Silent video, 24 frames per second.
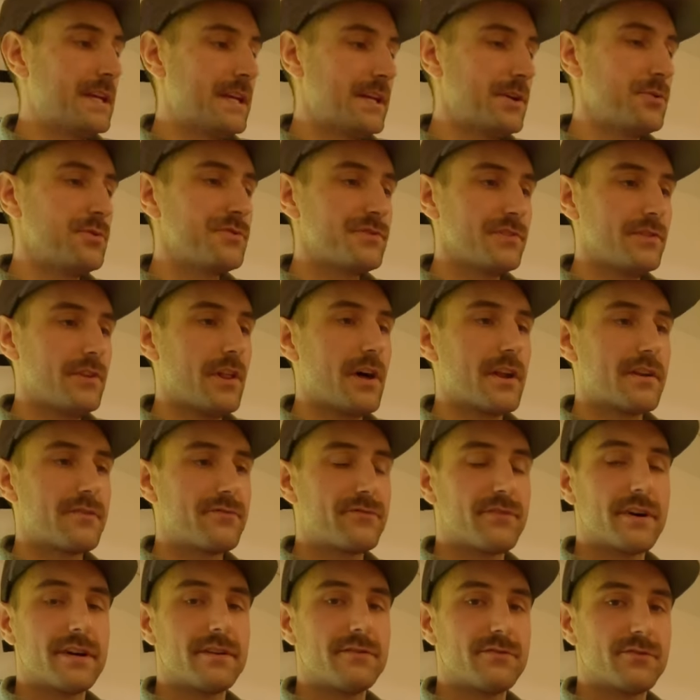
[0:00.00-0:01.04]
It was a lot of
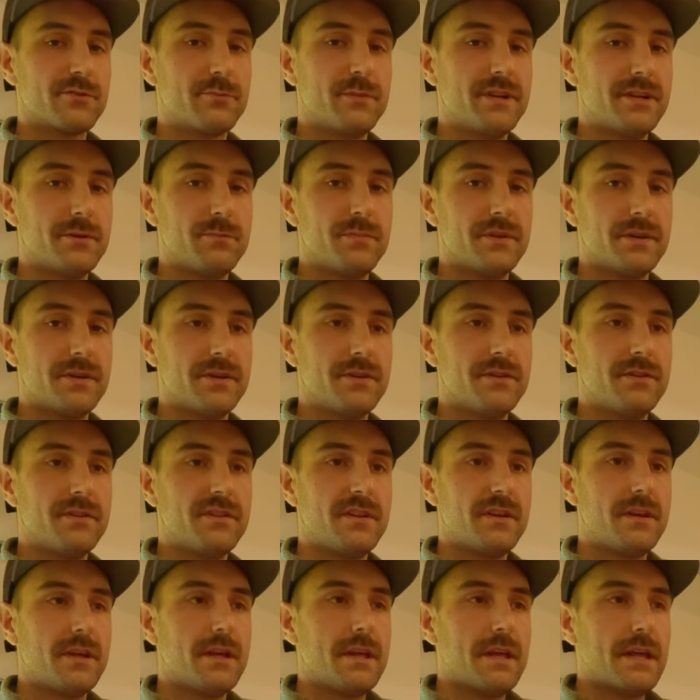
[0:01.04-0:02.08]
fun for me to build,
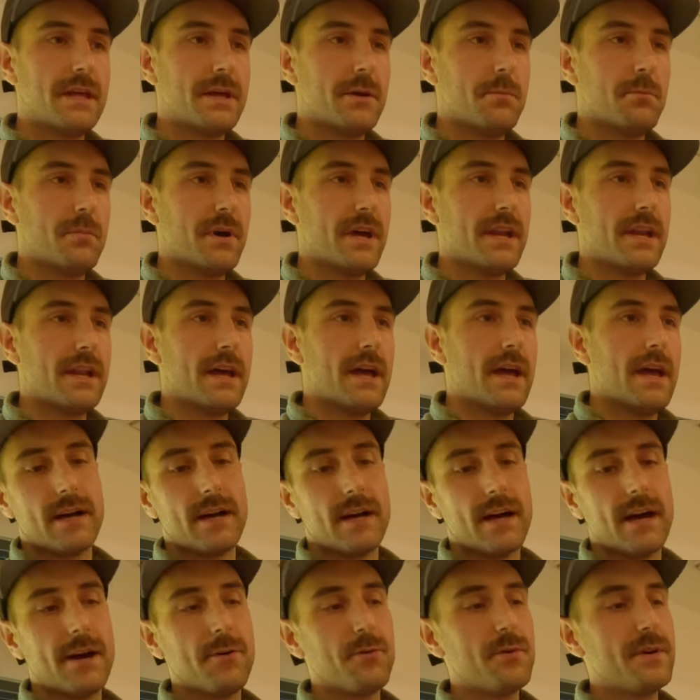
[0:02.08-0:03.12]
but
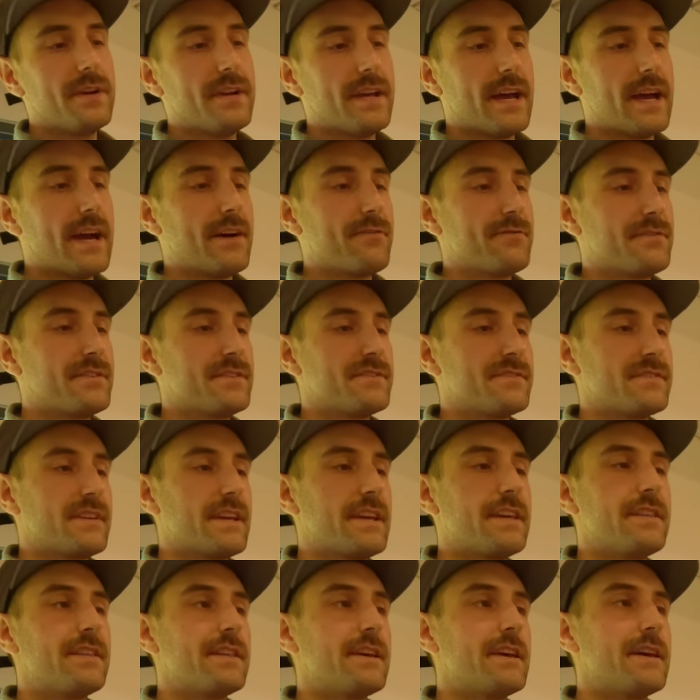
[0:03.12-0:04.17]
I would have to
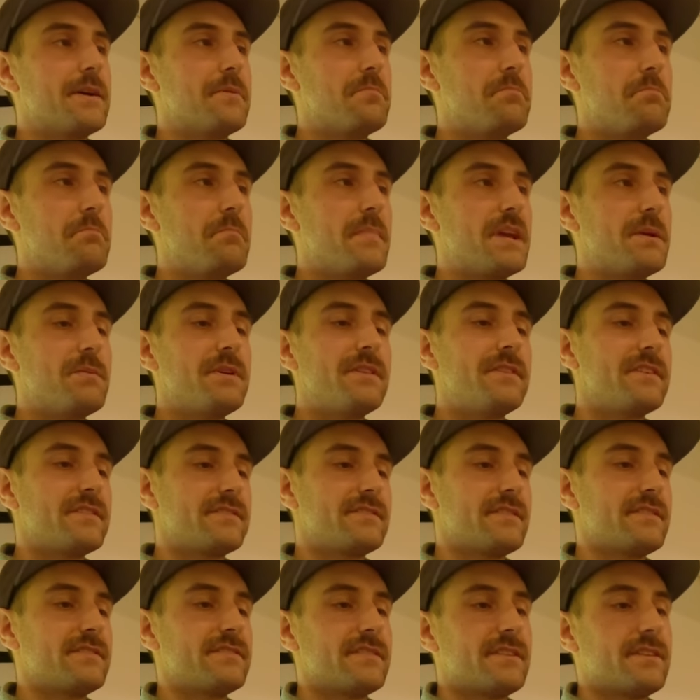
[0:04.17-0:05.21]
say that maybe
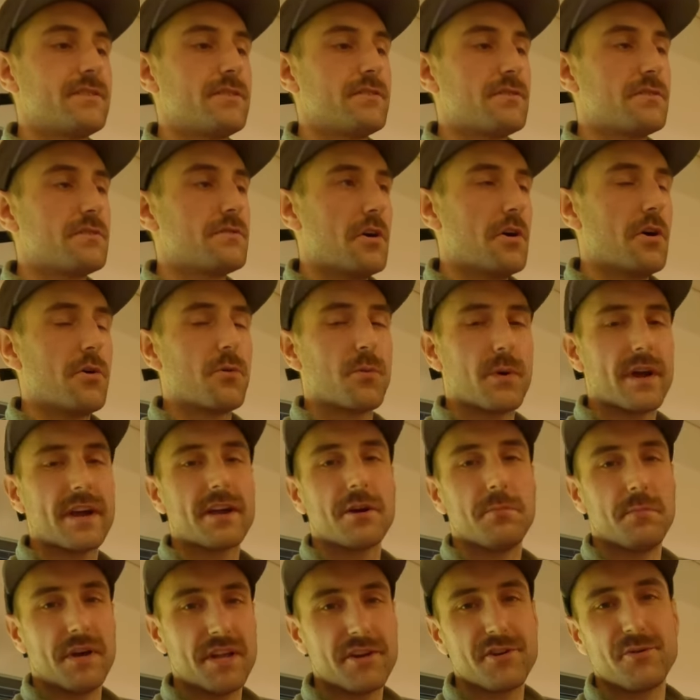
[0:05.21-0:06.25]
this isn't a
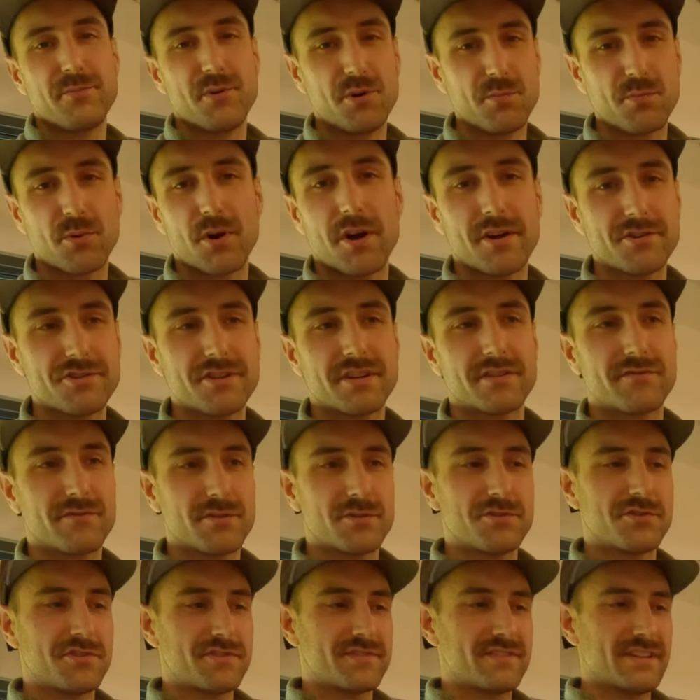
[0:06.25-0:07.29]
recommendable project
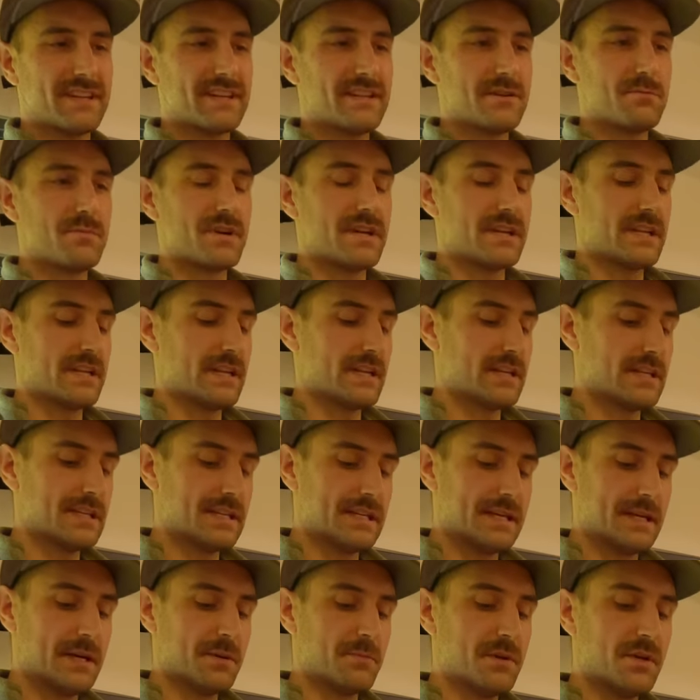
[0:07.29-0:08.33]
for just anybody.
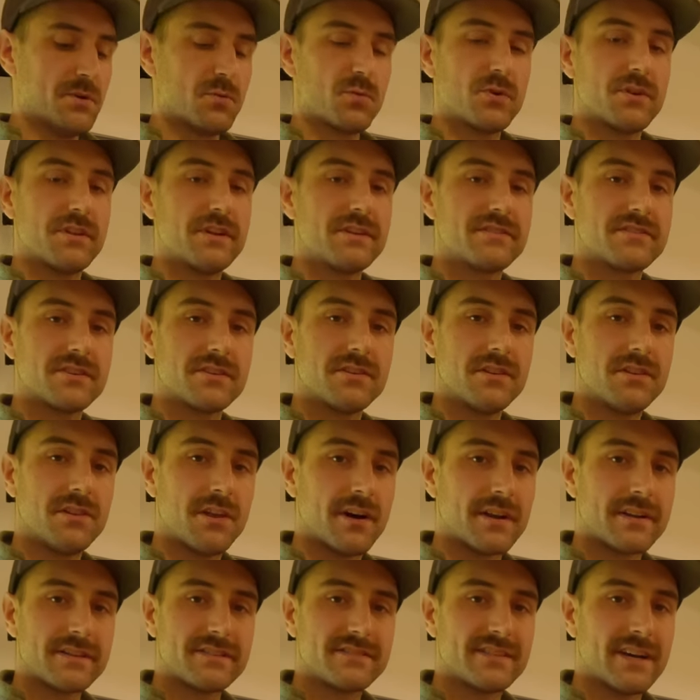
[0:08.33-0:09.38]
Um, it really took a
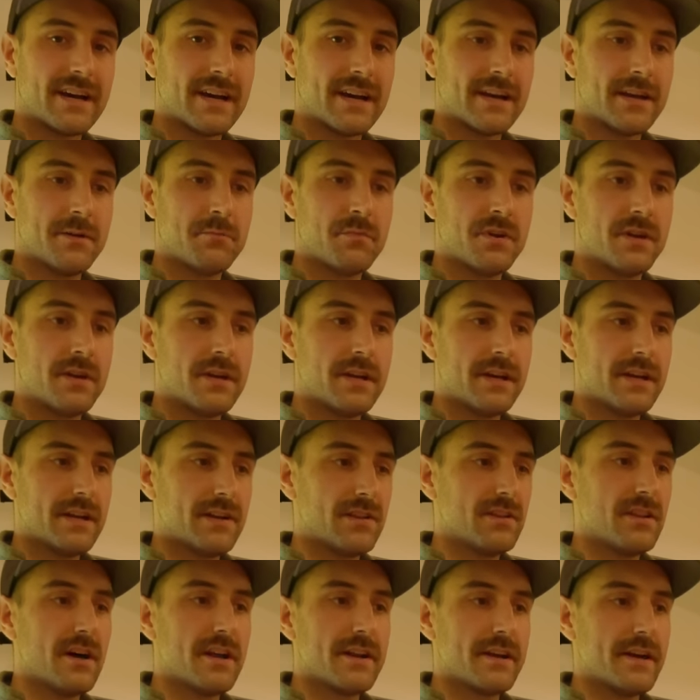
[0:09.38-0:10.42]
lot of time and
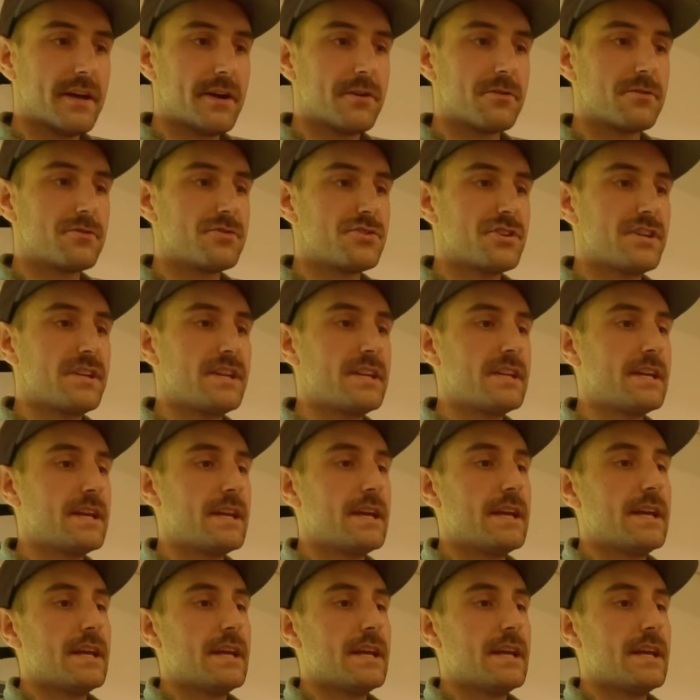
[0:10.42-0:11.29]
a lot of energy.